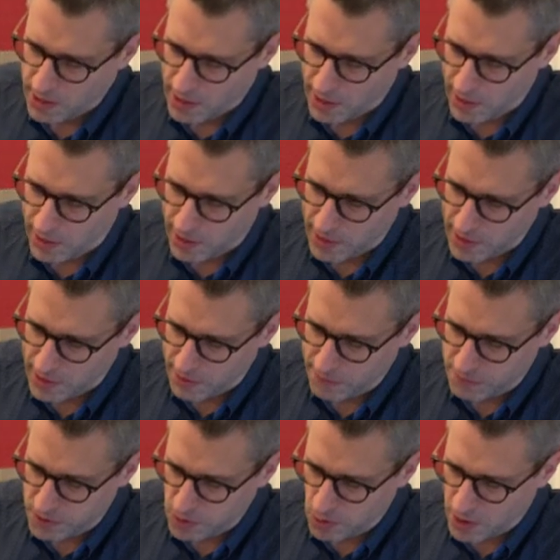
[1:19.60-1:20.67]
uh,
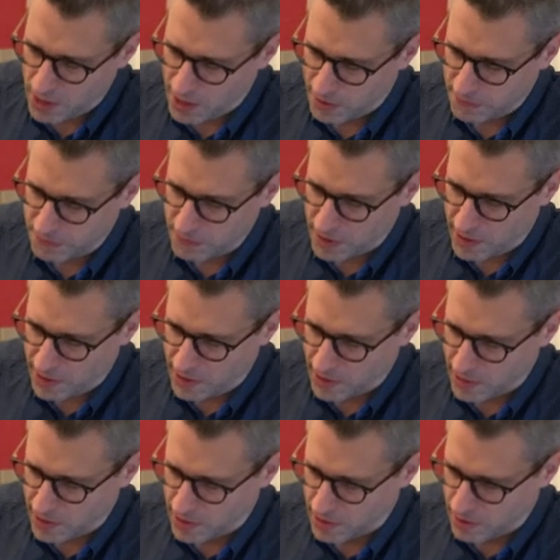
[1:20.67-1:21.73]
if you have
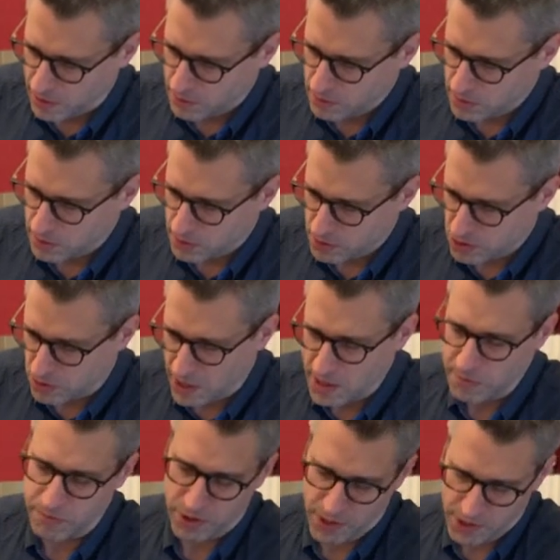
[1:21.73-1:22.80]
a
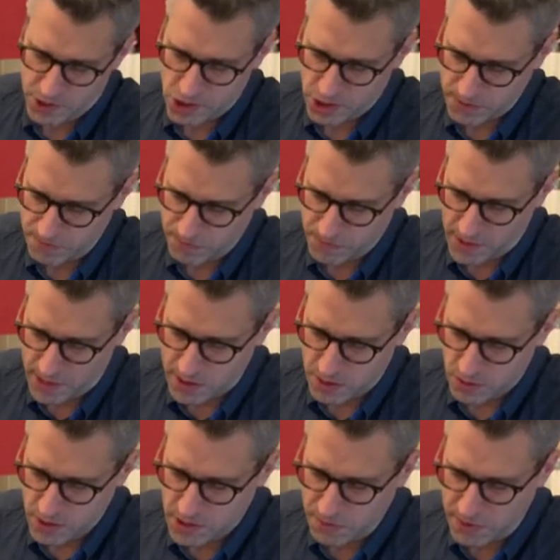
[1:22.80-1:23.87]
train bridge, then you
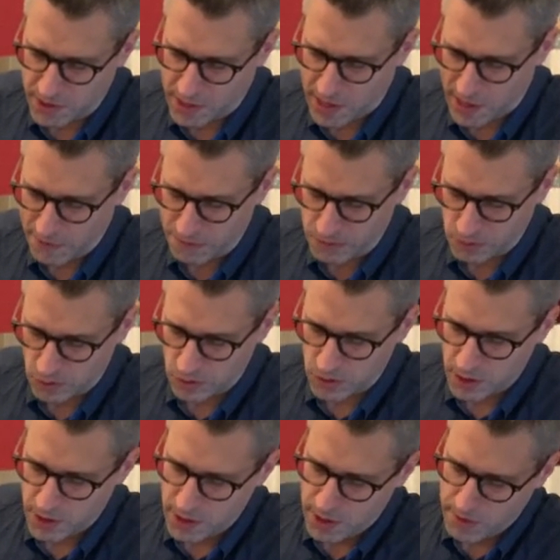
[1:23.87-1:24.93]
need to be
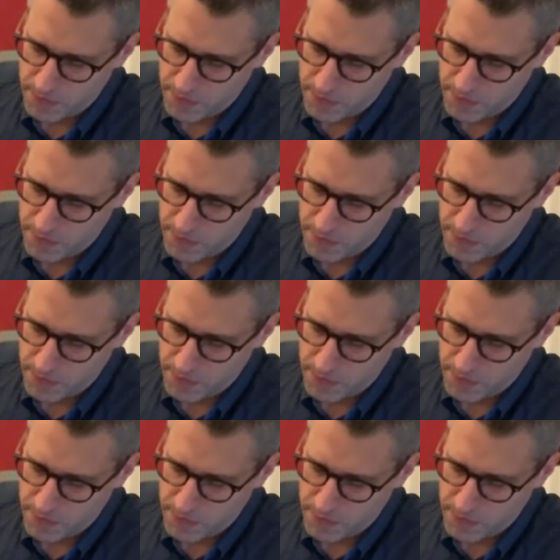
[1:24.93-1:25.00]
careful